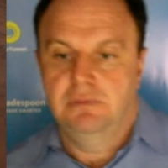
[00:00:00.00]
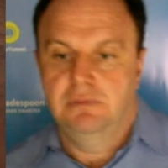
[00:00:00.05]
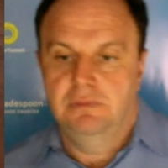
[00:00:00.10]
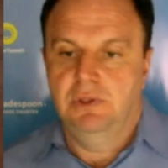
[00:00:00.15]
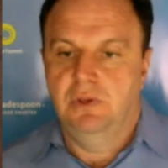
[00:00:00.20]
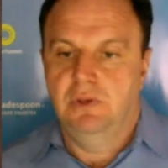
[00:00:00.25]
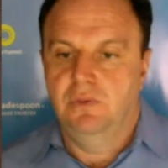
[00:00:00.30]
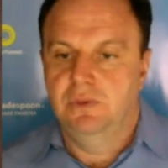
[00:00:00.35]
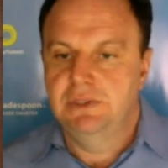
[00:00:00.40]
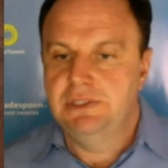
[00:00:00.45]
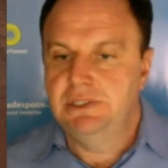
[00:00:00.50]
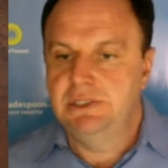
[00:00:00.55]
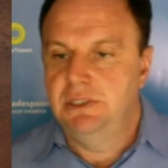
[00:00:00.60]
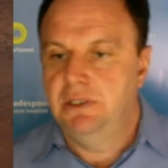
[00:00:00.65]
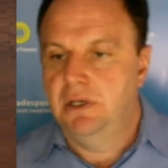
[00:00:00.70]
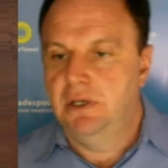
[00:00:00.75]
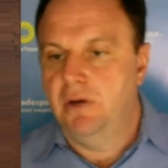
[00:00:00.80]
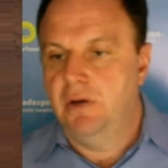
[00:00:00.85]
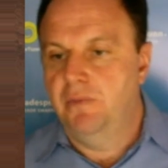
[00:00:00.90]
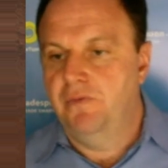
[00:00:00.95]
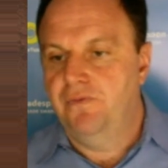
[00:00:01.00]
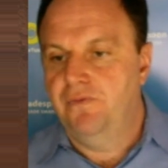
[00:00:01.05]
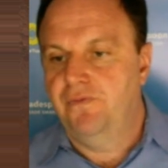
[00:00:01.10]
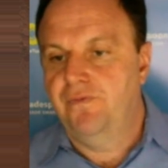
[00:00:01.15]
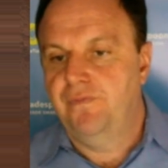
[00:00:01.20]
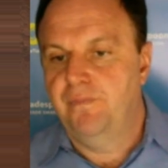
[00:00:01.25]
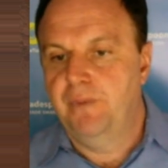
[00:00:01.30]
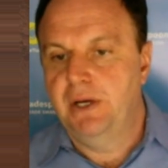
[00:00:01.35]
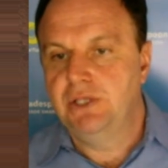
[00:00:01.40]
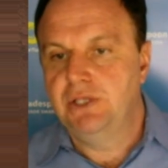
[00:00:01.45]
we'll see how
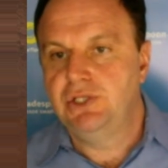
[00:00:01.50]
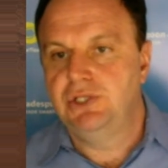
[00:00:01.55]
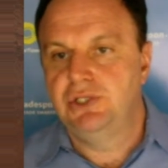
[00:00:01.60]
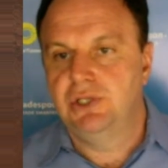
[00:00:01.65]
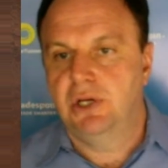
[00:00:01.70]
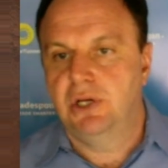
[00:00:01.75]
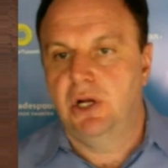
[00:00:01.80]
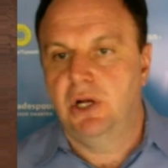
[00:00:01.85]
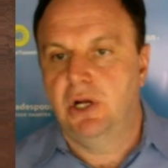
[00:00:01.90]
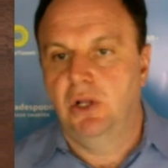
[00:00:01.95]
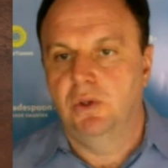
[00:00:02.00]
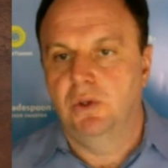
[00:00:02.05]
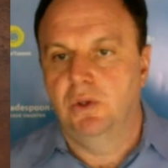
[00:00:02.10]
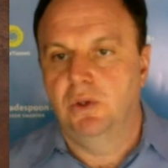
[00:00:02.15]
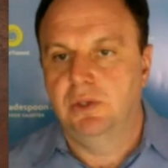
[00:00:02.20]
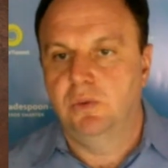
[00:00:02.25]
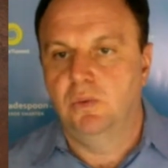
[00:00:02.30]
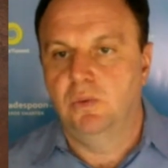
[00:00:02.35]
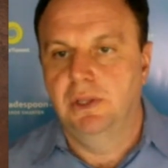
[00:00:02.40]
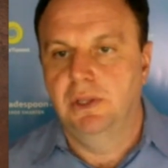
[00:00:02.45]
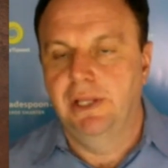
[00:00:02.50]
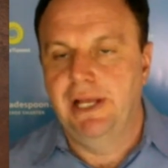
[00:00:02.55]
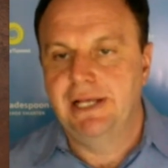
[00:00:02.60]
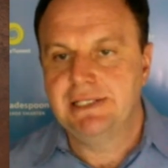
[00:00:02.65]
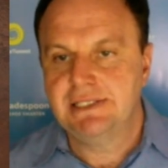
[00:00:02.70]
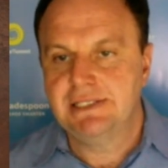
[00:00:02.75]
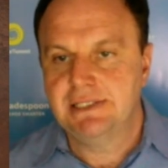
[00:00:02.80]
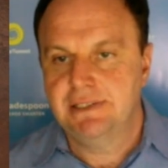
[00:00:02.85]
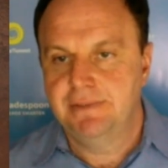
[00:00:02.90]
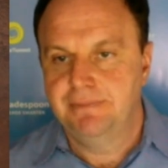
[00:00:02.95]
long it will
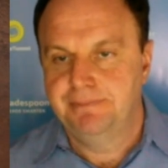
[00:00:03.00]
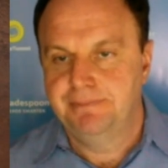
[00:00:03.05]
last.